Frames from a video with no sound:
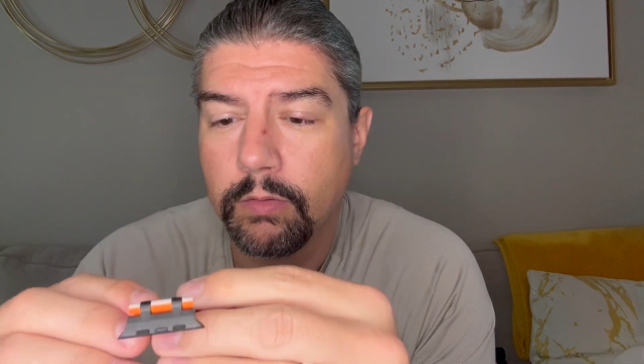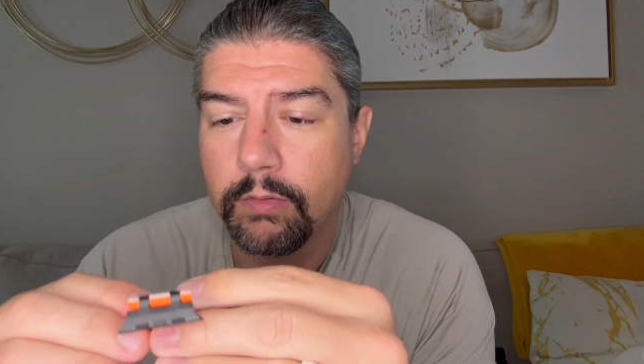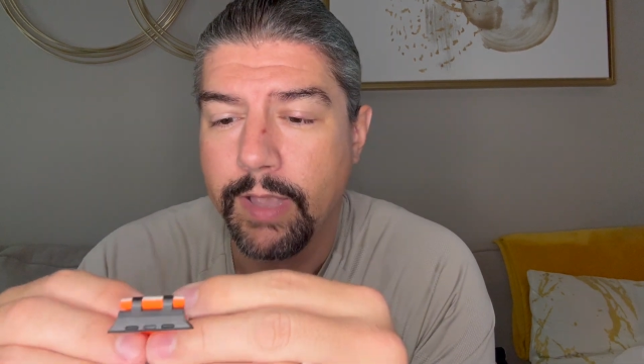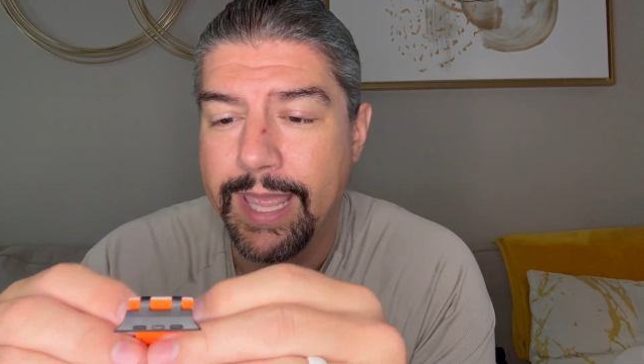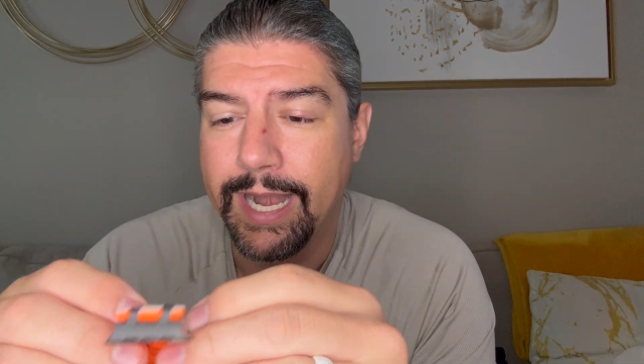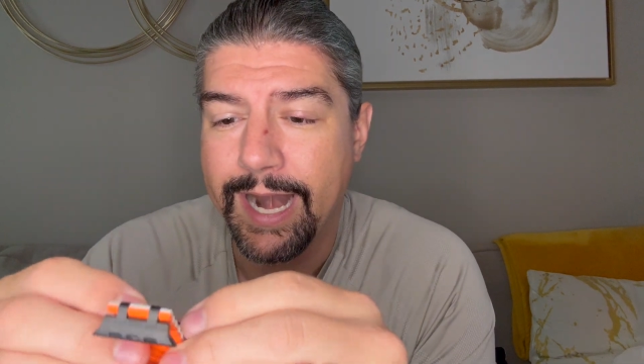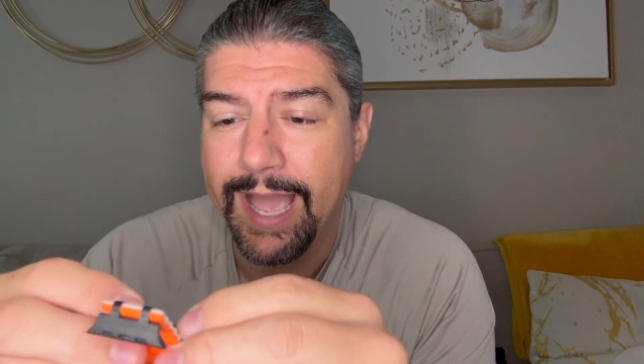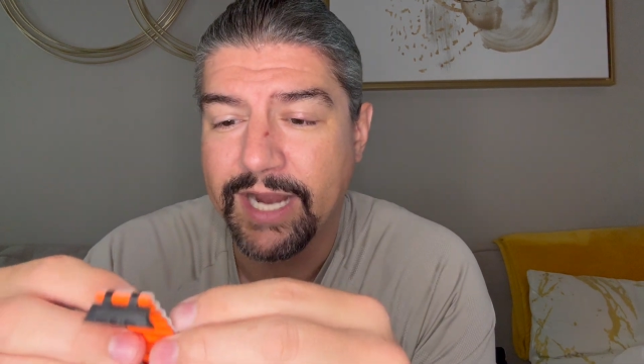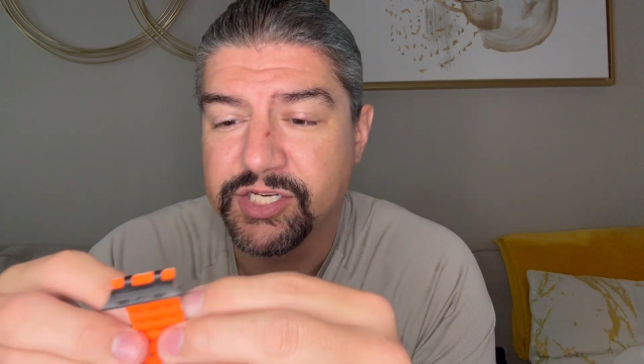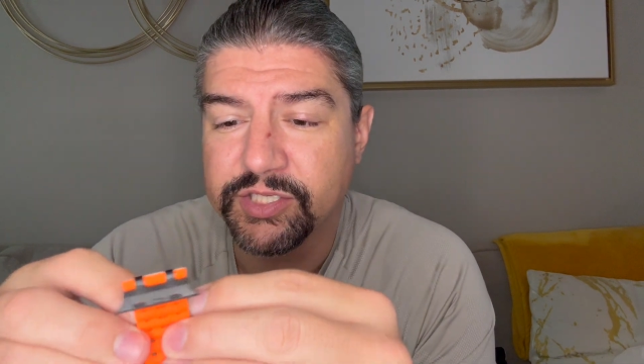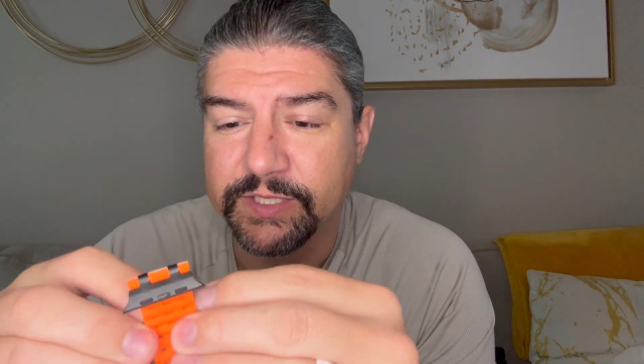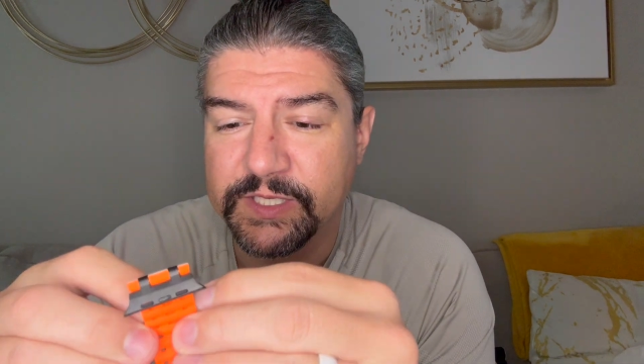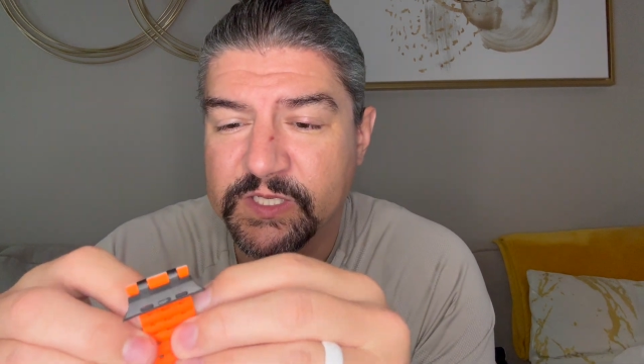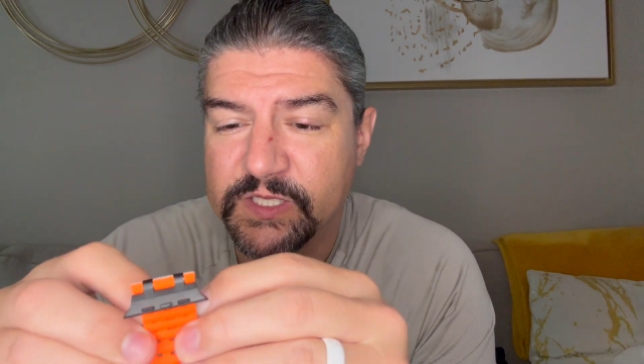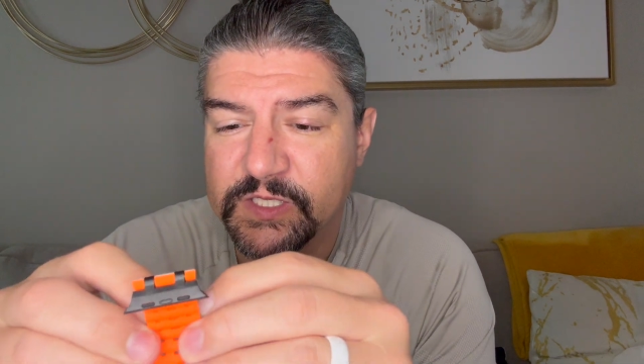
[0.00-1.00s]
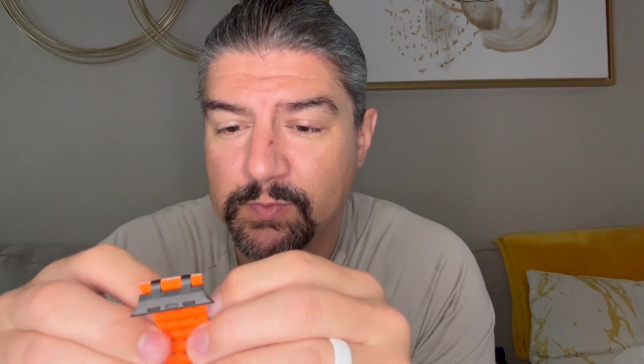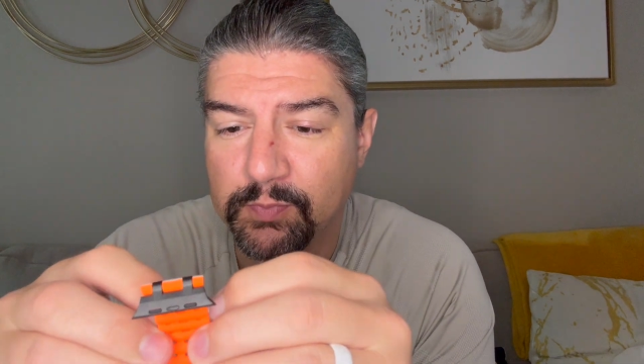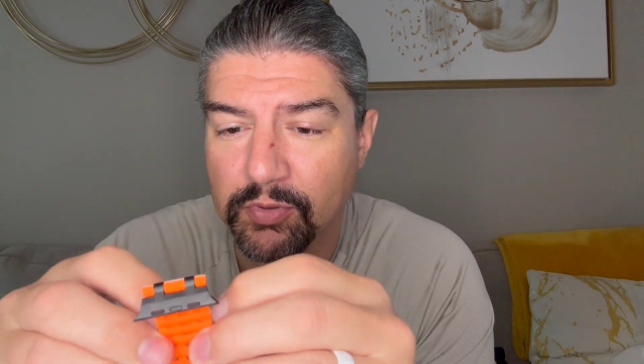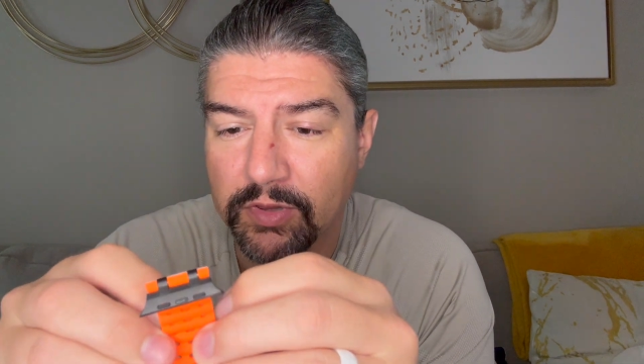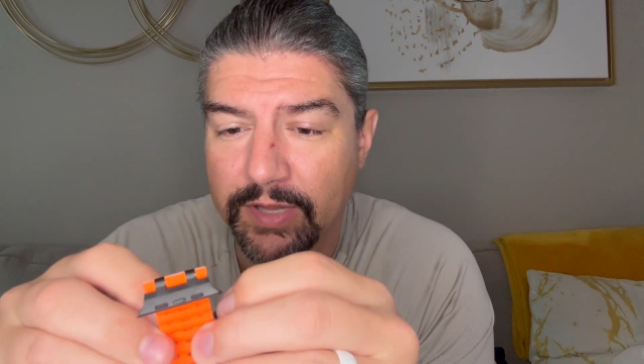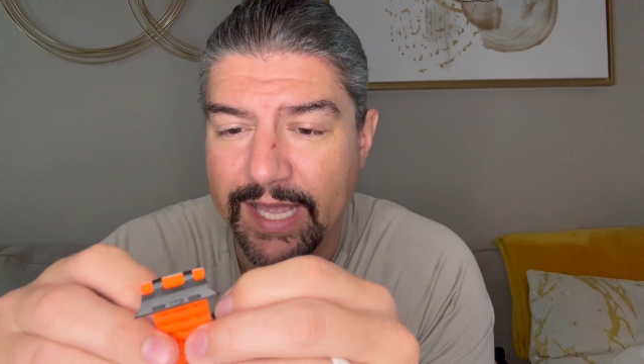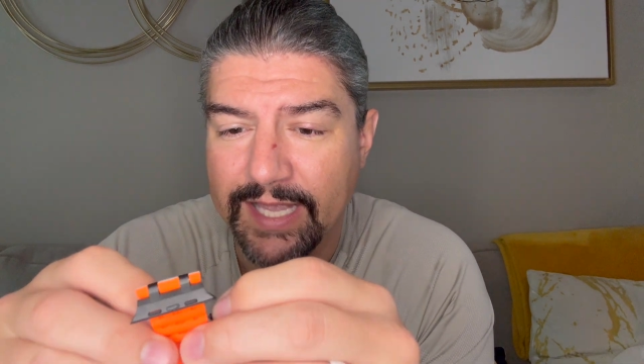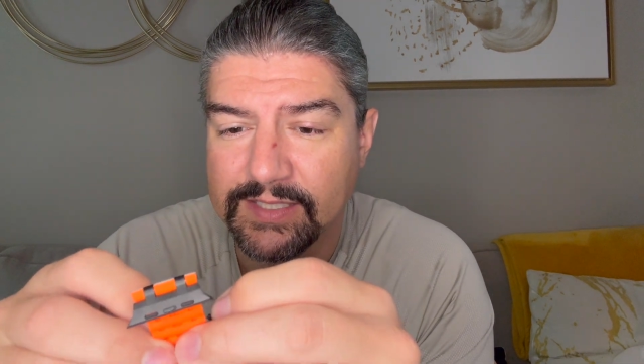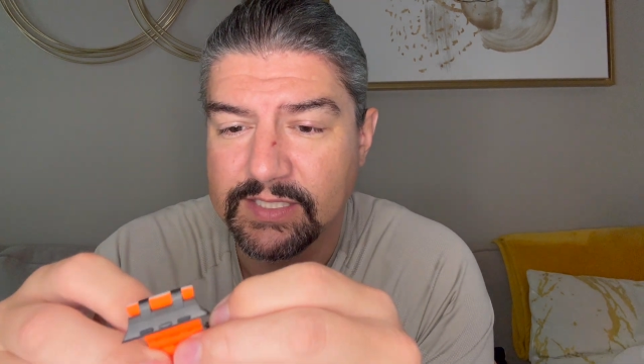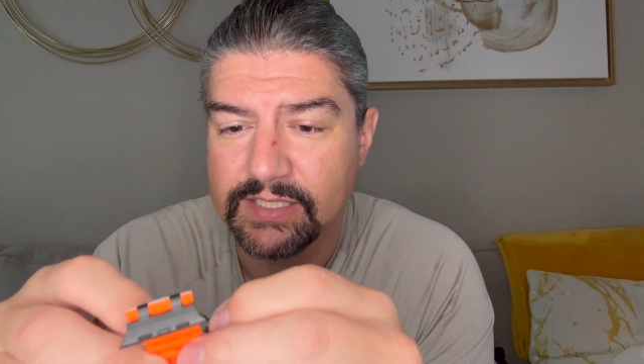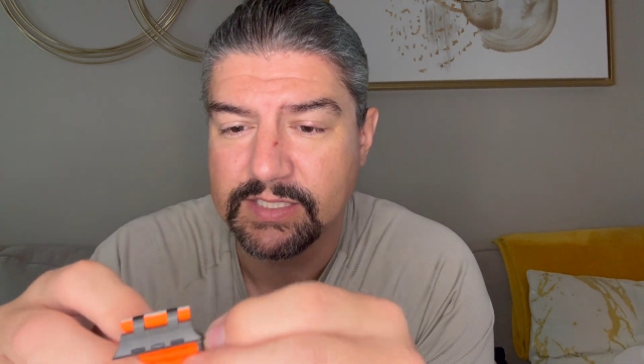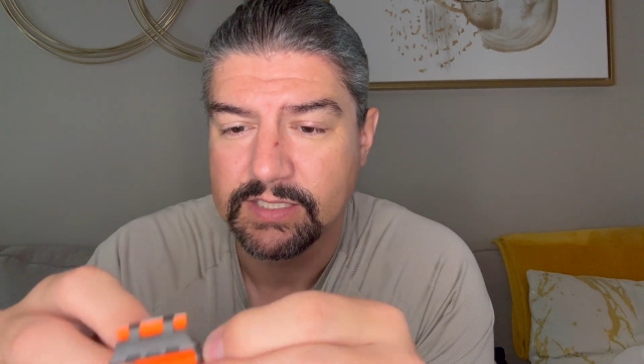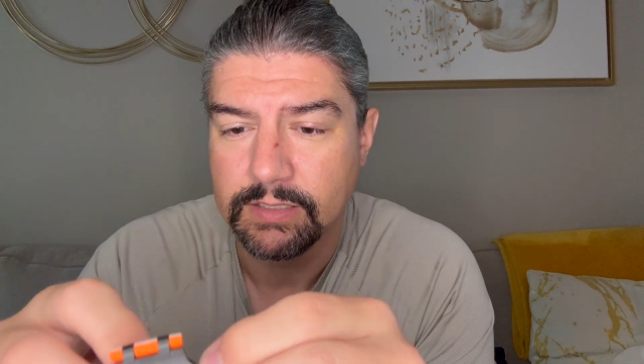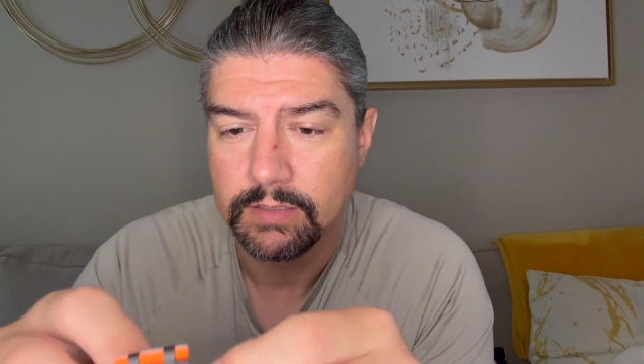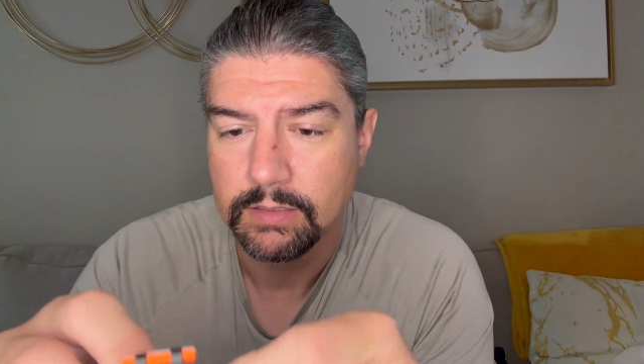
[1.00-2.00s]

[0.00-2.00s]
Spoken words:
and it actually splits.